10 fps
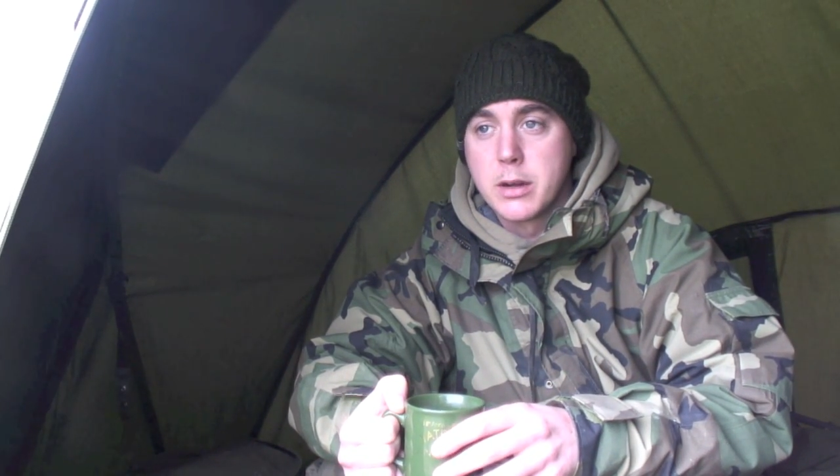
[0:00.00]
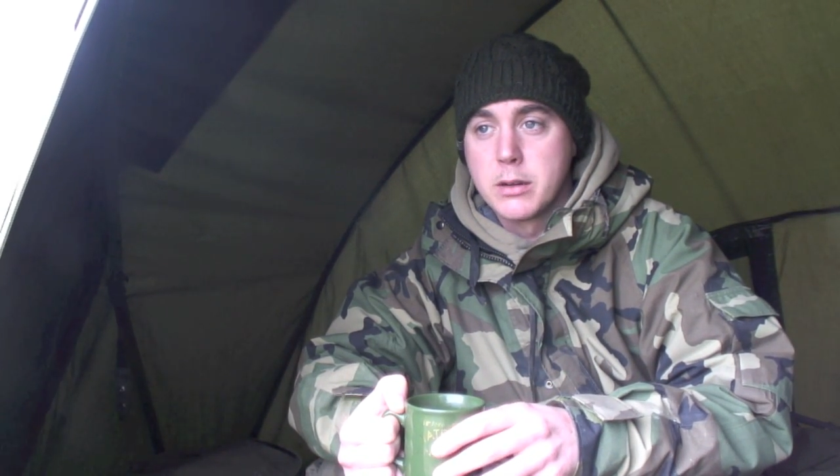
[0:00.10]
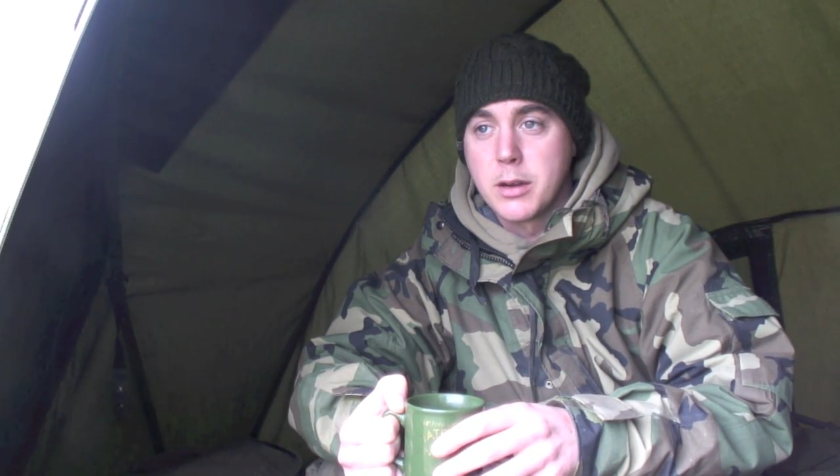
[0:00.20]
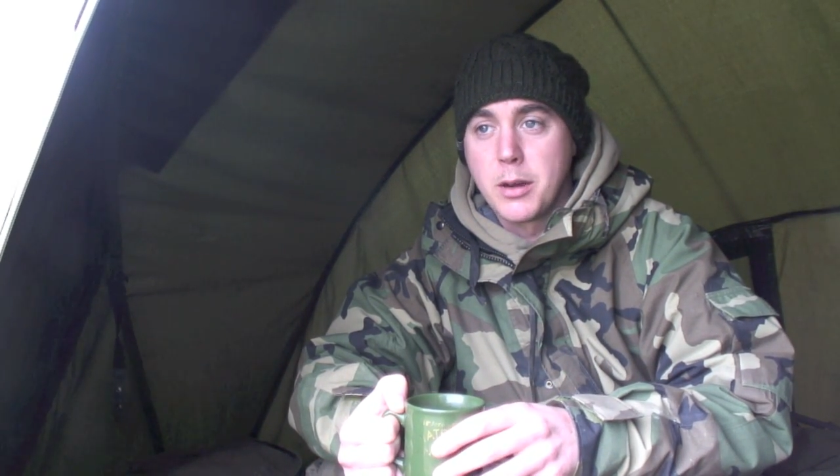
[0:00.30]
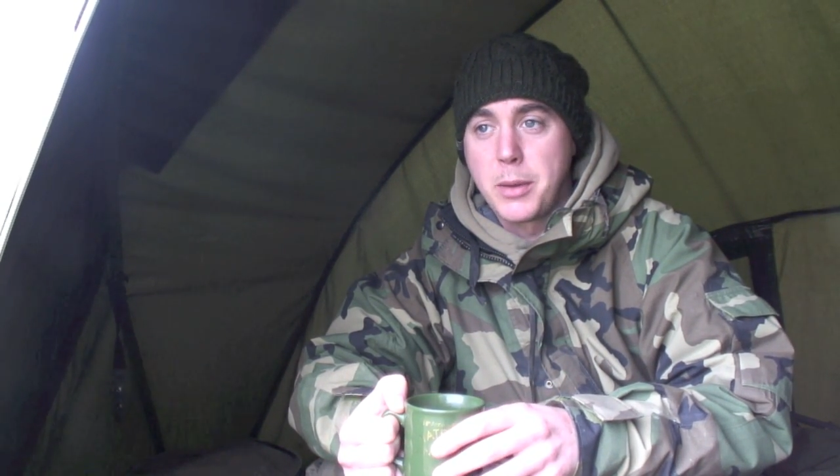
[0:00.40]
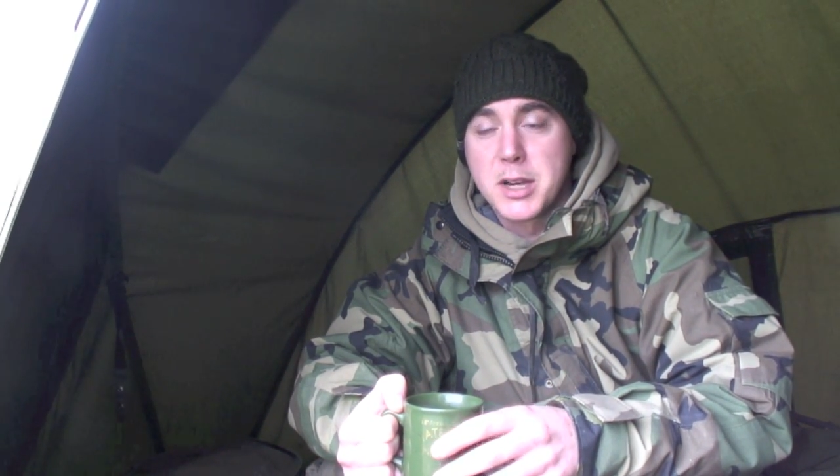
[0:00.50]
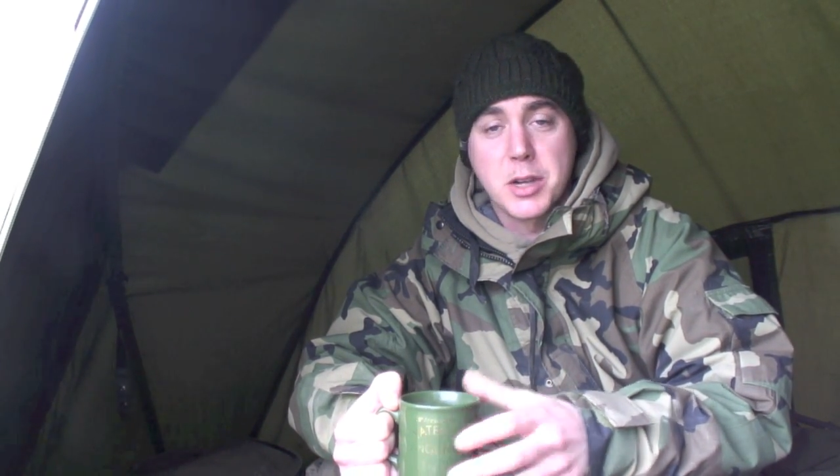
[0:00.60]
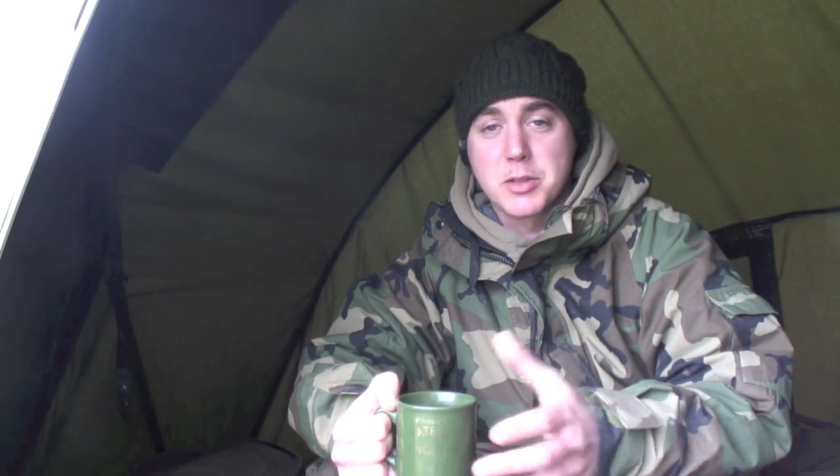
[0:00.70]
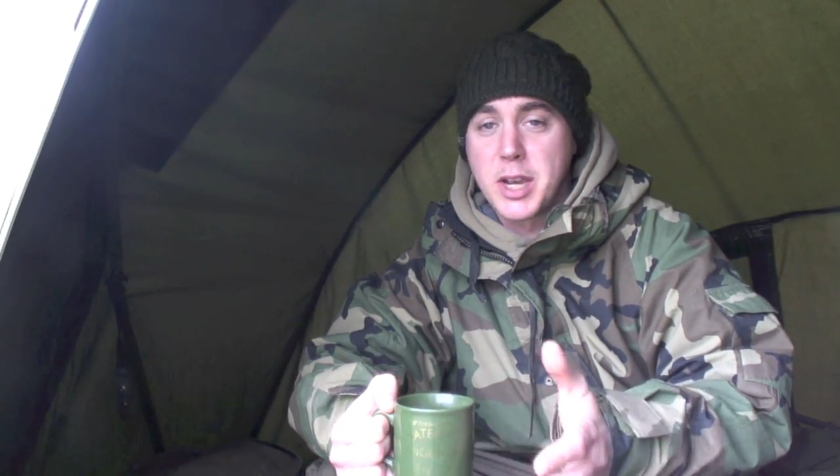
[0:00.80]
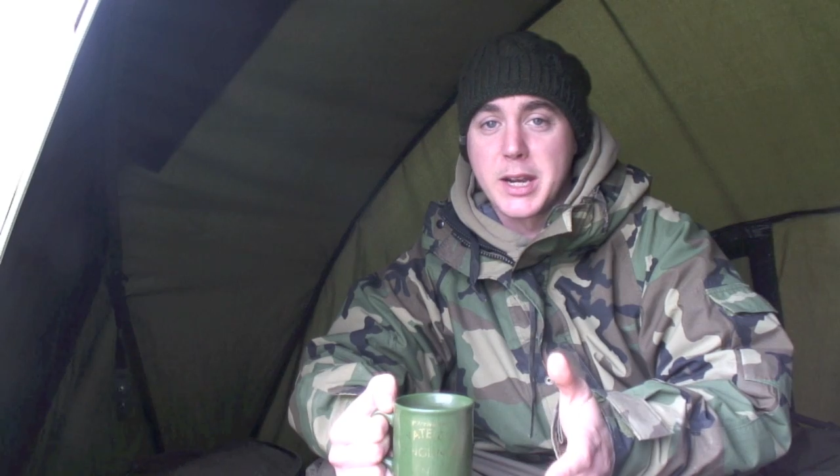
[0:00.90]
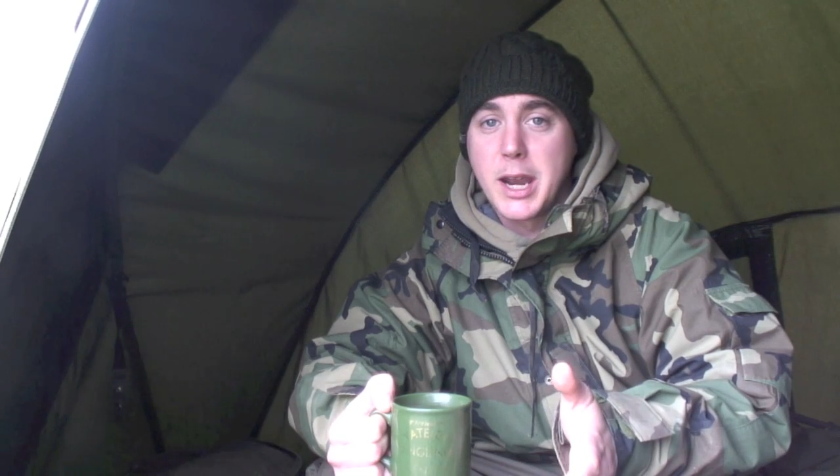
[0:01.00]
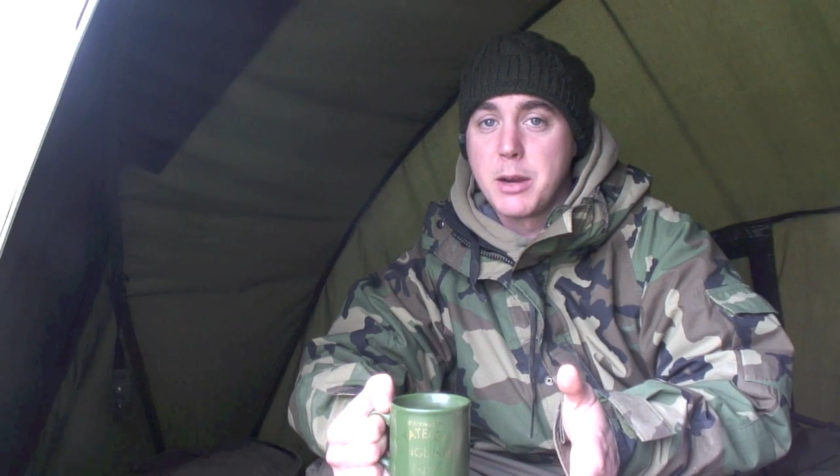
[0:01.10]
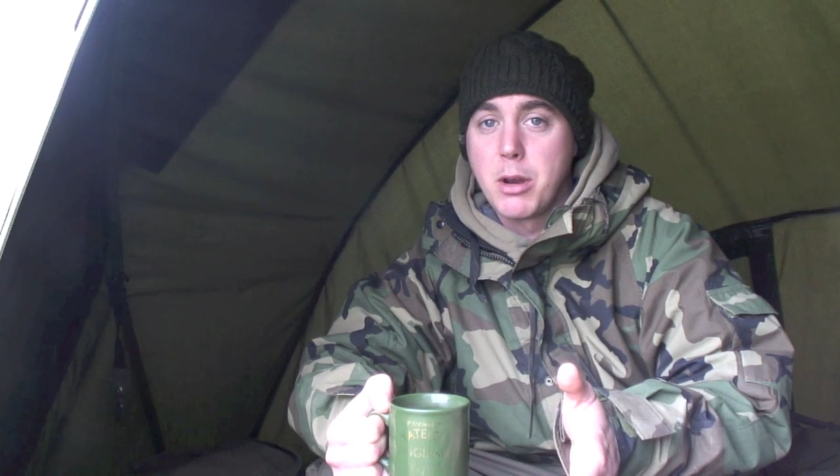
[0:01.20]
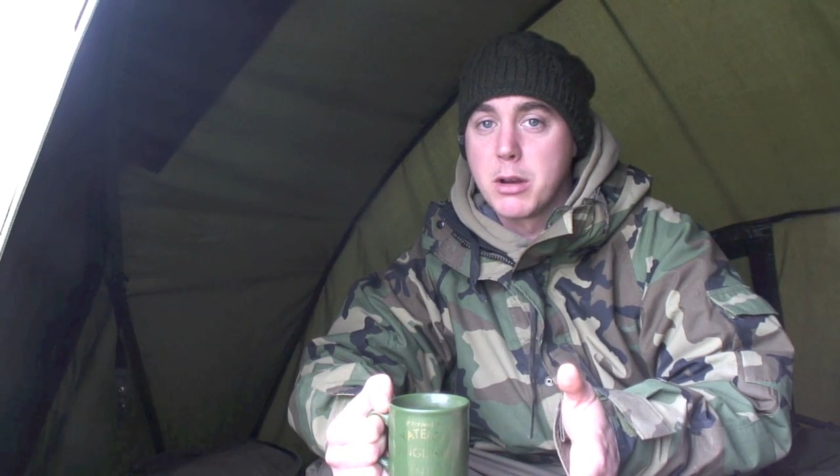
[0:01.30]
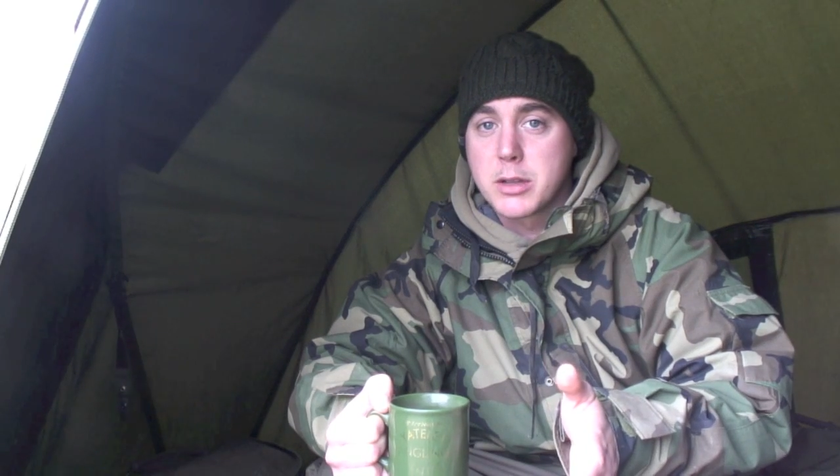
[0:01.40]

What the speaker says: and basically I was taking it anywhere